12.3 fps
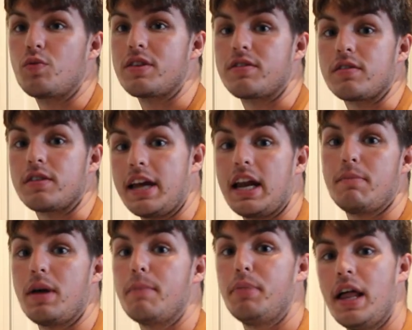with getting
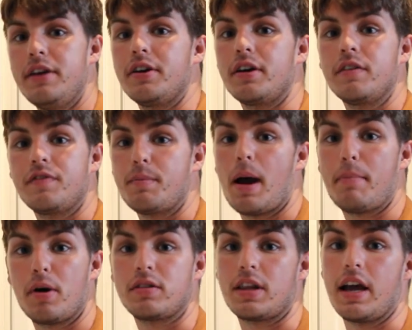me a blender for my
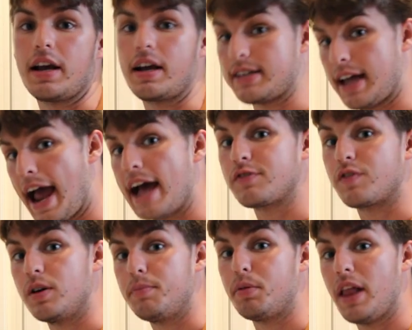birthday because I asked
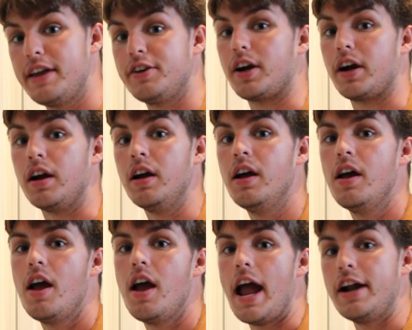for a blender.
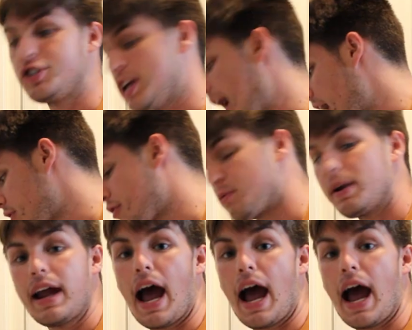And she had three